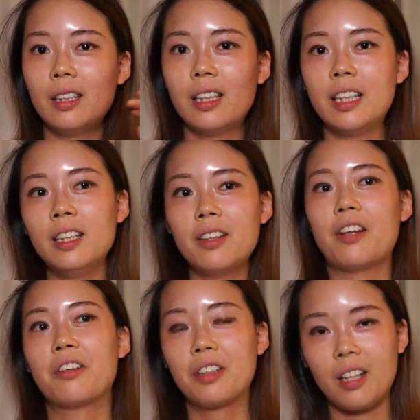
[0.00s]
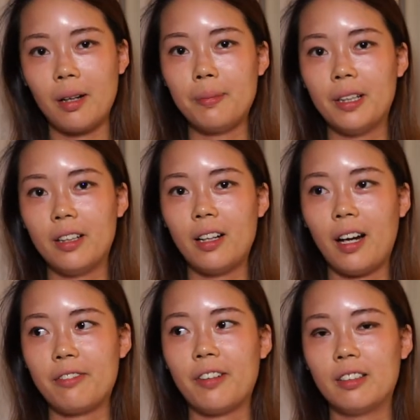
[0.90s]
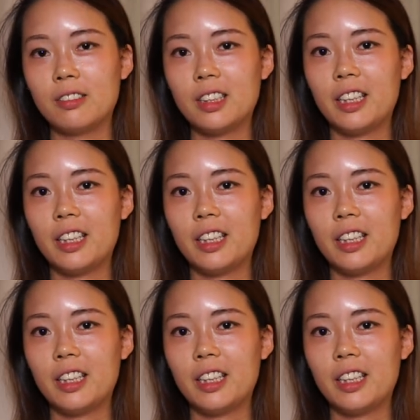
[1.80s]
in another cabinet I found